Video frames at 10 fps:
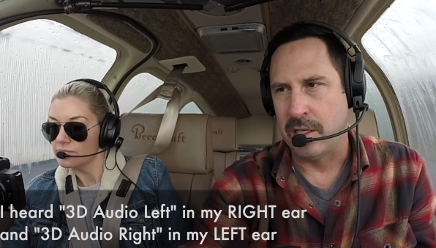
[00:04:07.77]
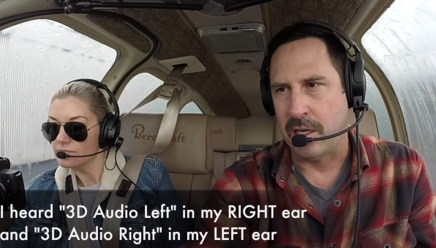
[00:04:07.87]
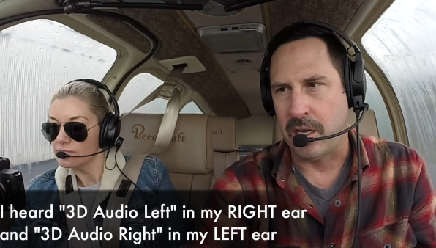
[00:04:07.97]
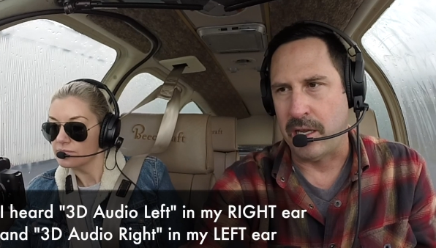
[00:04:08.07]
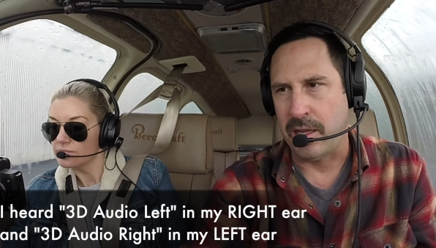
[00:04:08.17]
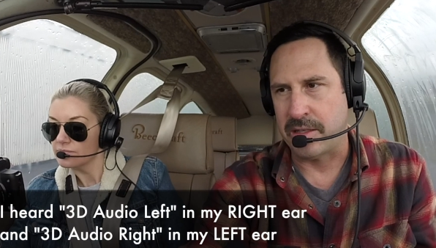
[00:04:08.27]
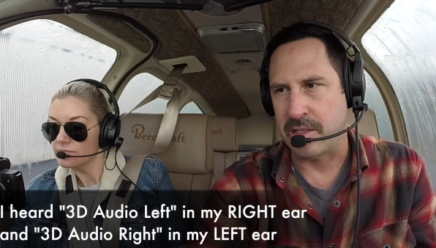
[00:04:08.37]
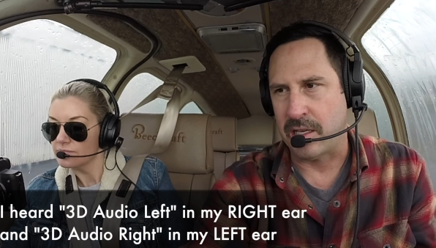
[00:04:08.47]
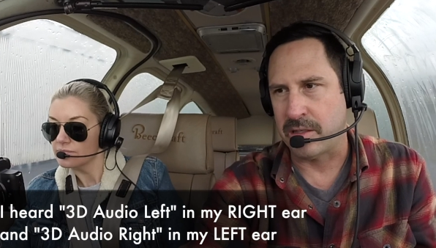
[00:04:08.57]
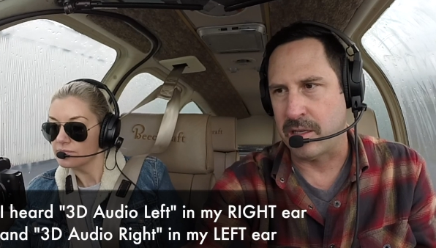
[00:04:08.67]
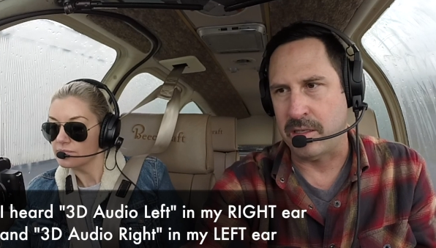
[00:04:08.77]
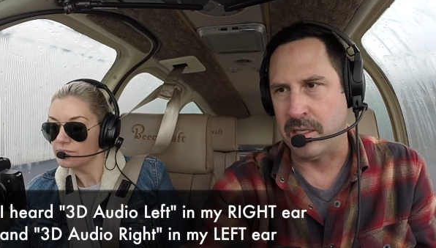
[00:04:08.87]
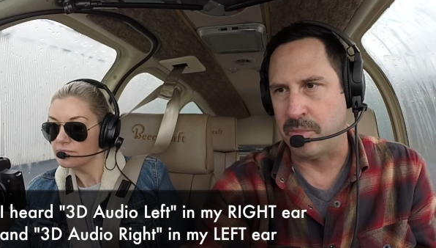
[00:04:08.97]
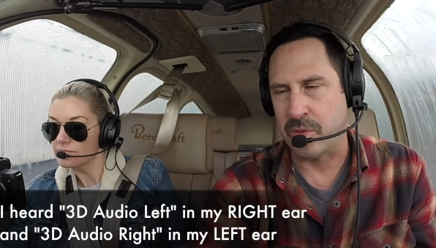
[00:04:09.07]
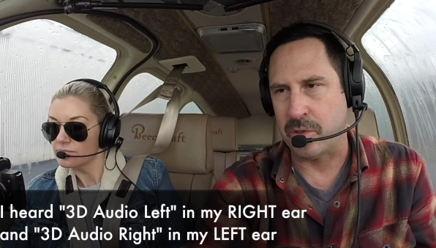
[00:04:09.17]
Speaker 1: And that's not a
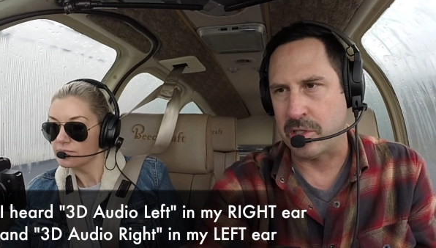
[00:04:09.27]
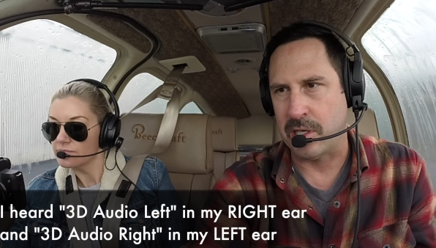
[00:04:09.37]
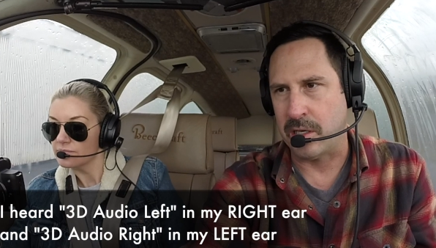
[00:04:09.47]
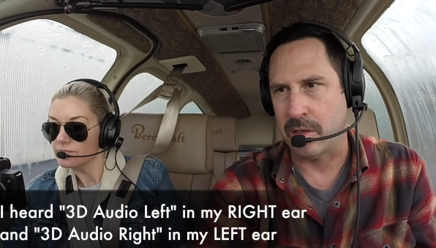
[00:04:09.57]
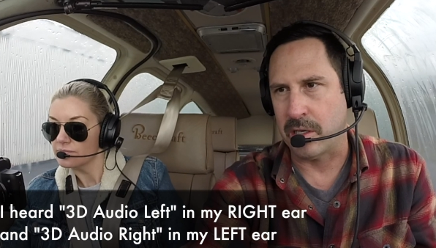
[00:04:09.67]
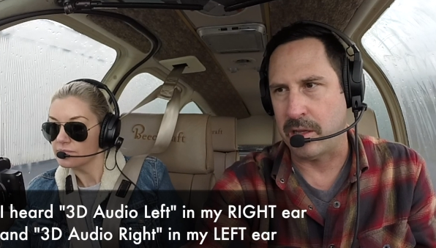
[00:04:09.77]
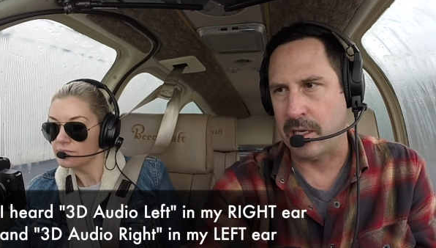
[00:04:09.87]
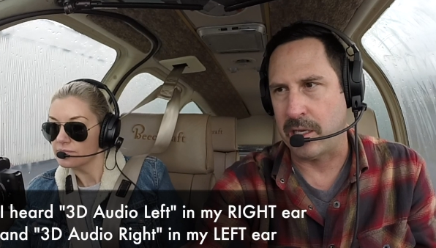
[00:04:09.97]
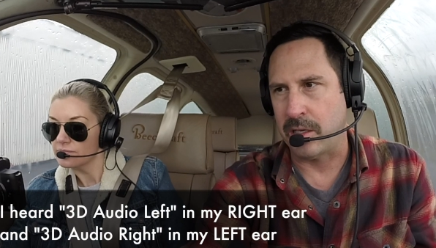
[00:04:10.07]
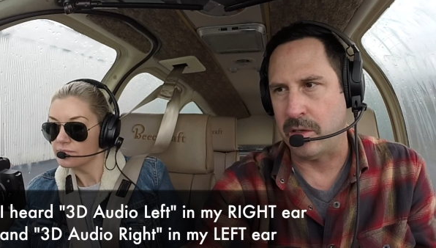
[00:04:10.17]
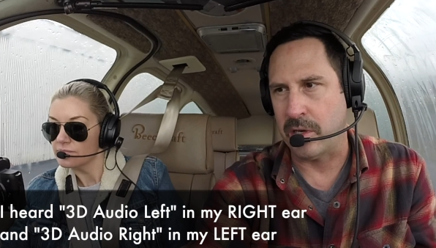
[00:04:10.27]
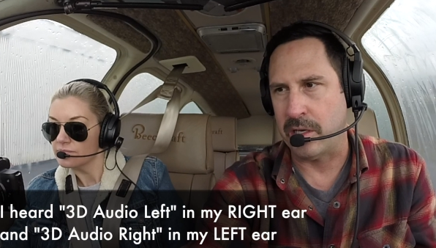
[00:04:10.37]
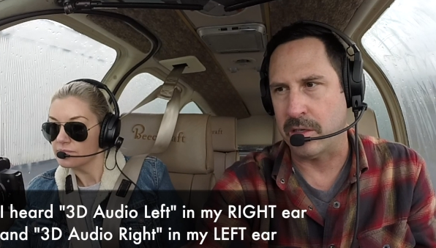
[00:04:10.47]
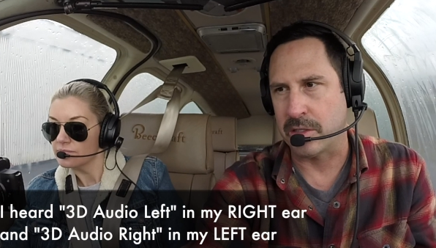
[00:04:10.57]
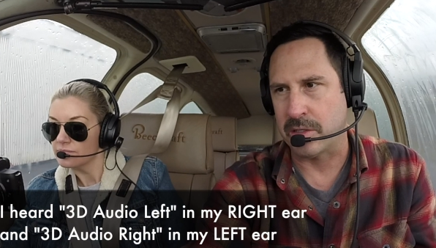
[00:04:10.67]
dip switch thing or anything I can do right
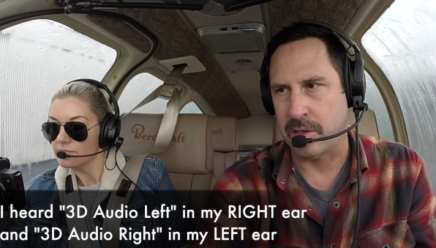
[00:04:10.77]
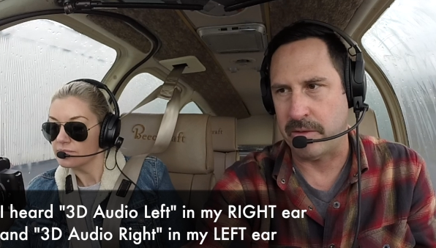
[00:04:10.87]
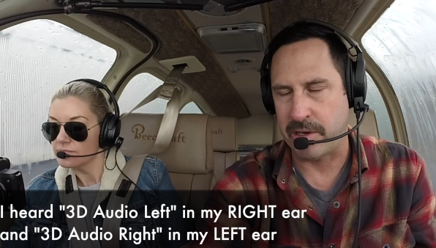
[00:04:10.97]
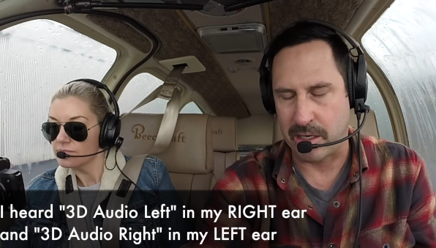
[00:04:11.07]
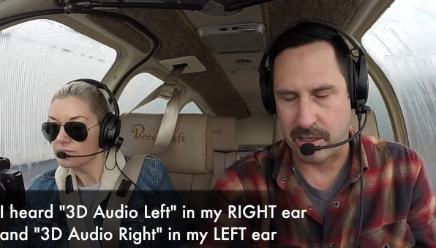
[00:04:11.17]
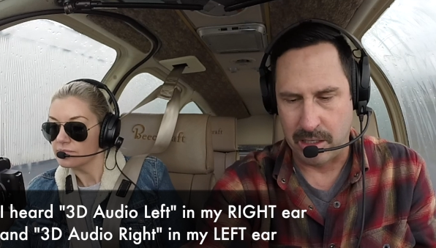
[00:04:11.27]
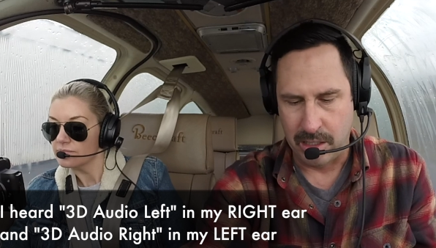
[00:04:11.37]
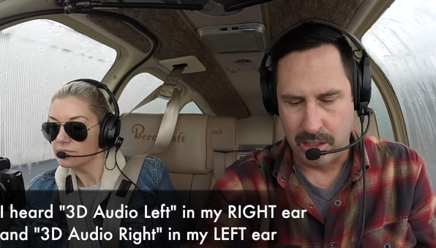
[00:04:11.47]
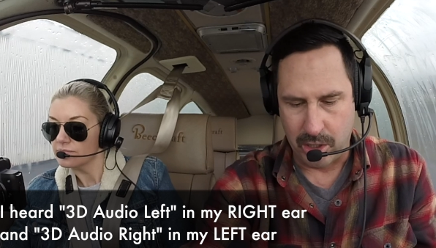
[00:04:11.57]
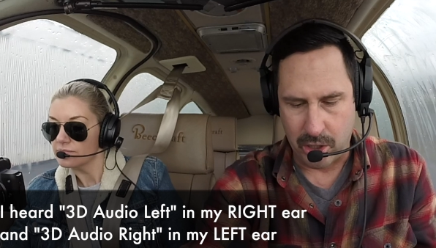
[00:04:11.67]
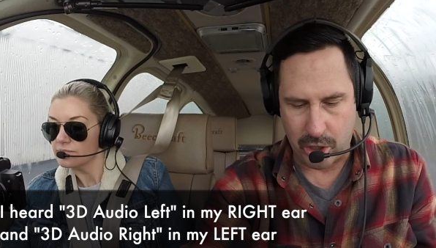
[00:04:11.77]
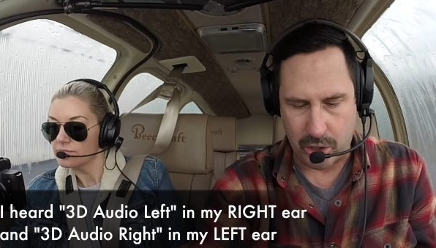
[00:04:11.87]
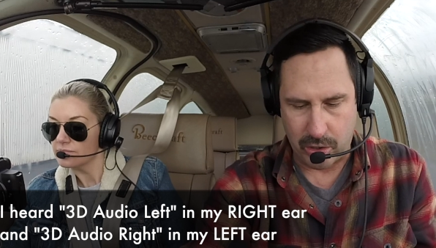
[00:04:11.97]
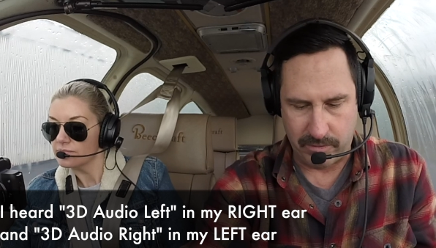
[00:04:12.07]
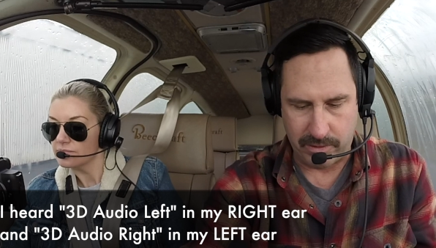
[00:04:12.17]
here. So they've got
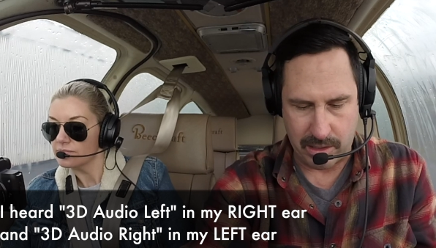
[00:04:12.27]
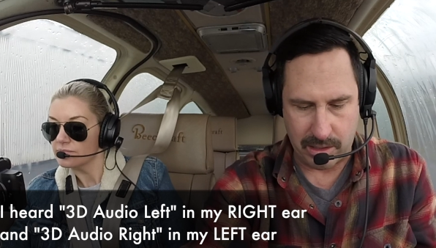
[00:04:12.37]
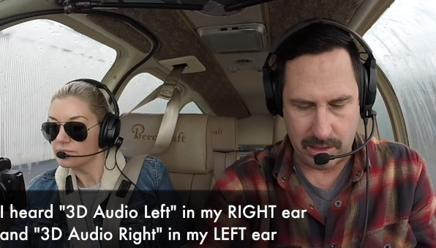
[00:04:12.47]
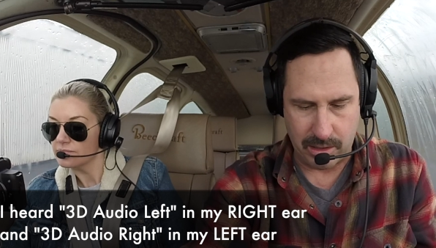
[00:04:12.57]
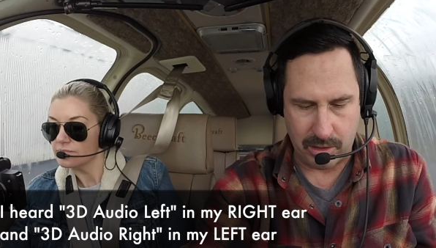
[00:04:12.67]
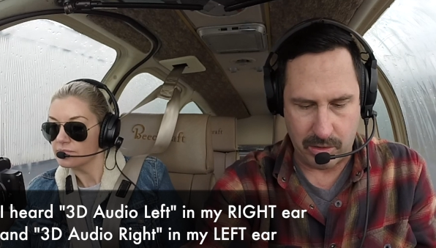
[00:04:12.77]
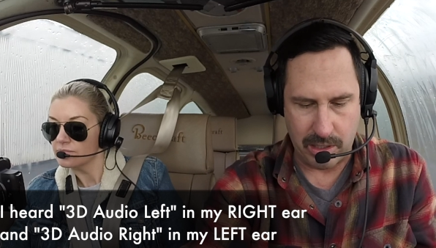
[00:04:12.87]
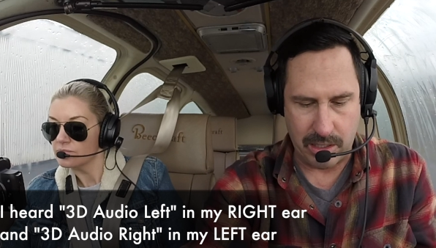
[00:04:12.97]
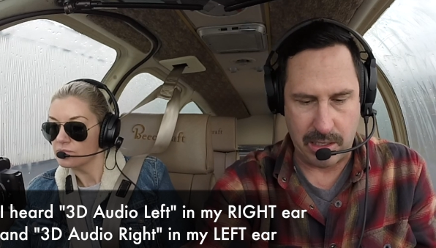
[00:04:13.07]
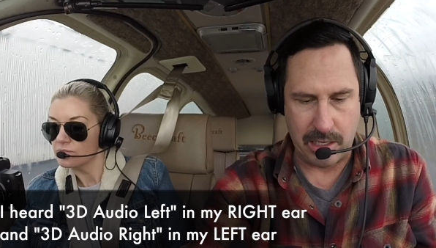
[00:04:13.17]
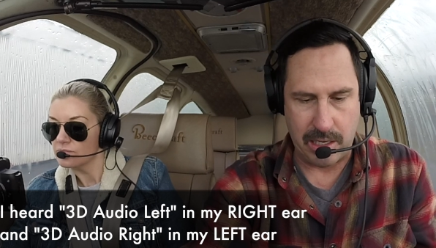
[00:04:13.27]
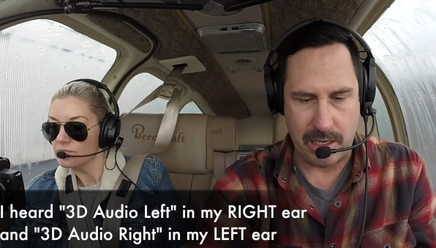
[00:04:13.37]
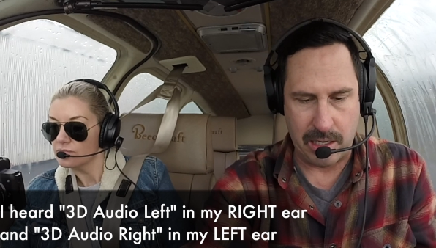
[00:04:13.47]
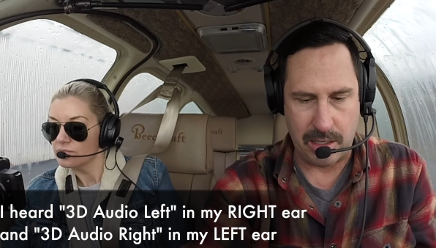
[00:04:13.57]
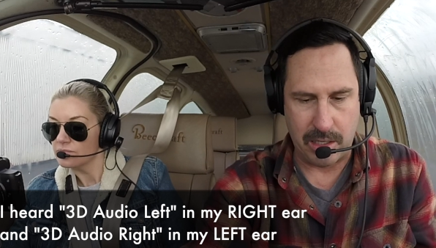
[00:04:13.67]
to go ahead
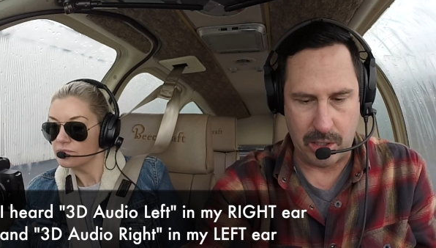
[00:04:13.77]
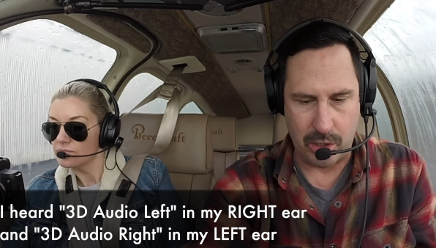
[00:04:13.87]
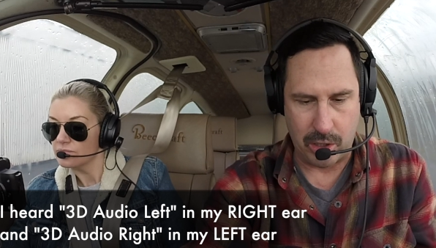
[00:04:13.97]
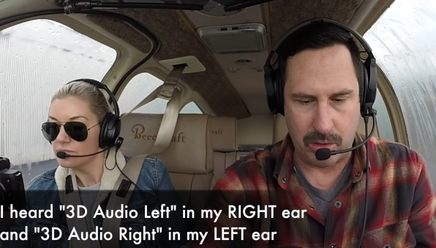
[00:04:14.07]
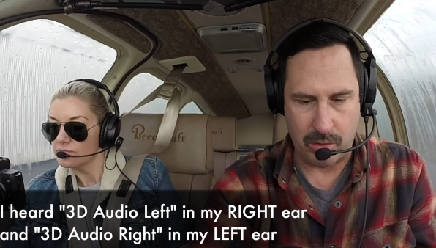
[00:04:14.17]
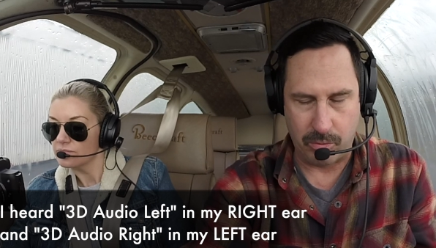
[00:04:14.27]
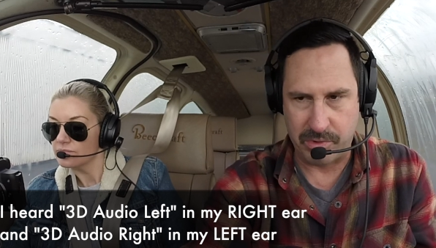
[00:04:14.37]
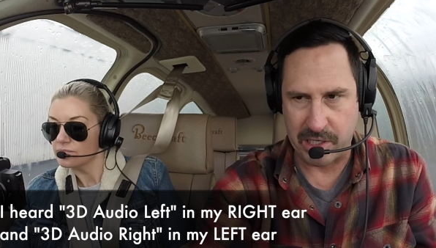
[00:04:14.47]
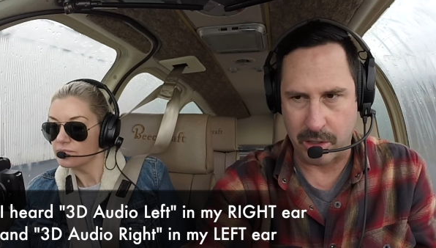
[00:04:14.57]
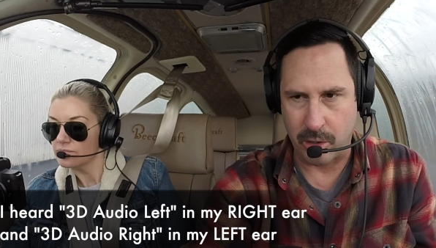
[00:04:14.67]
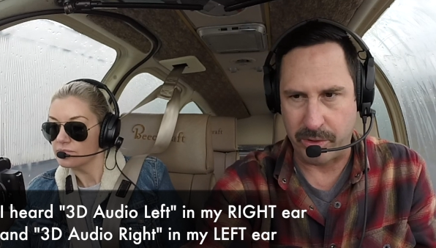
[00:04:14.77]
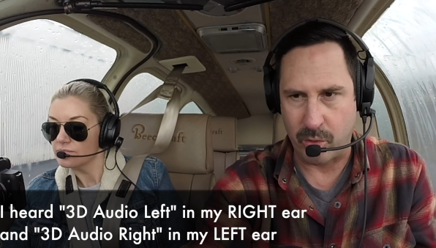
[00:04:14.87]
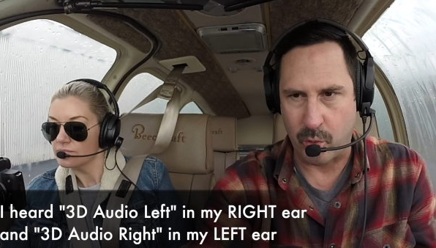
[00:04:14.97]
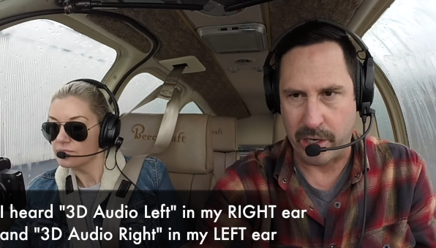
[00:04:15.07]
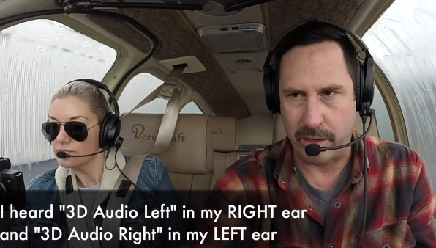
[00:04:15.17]
and tear open
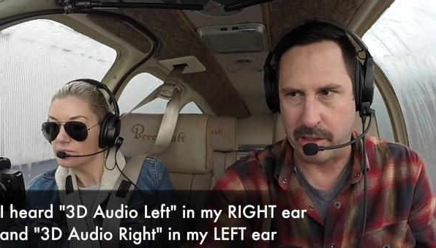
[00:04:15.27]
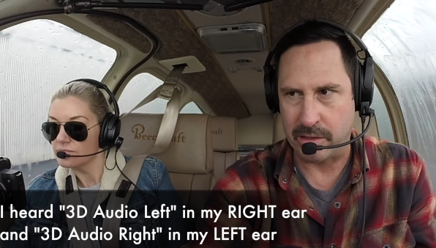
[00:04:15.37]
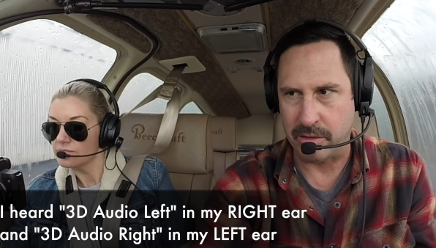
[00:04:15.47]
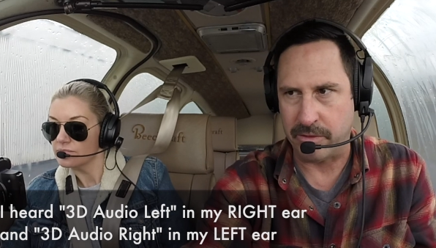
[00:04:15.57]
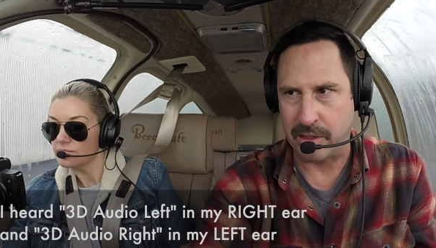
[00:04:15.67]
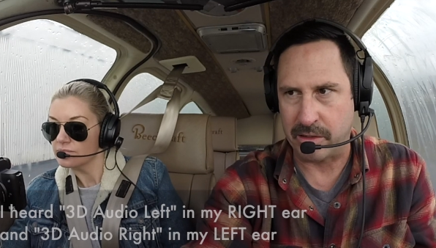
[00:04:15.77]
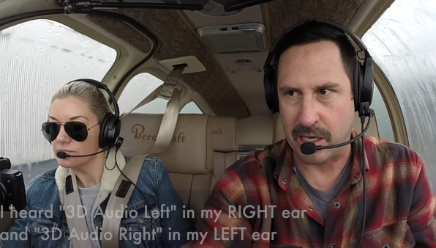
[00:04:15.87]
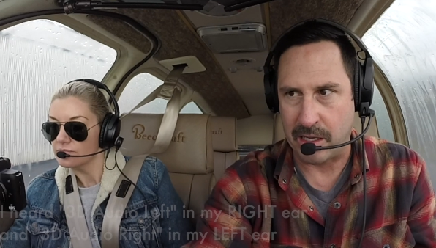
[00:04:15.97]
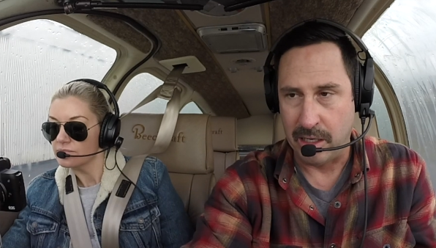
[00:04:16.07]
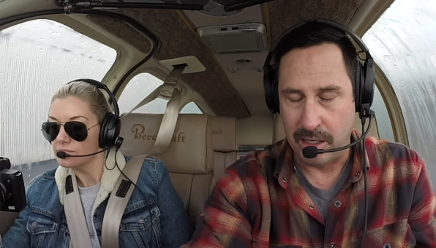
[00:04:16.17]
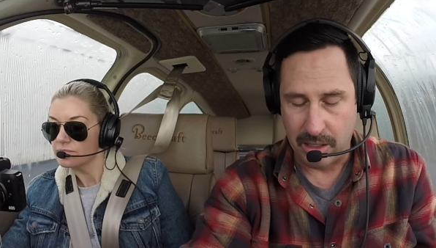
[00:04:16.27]
the wiring to fix that.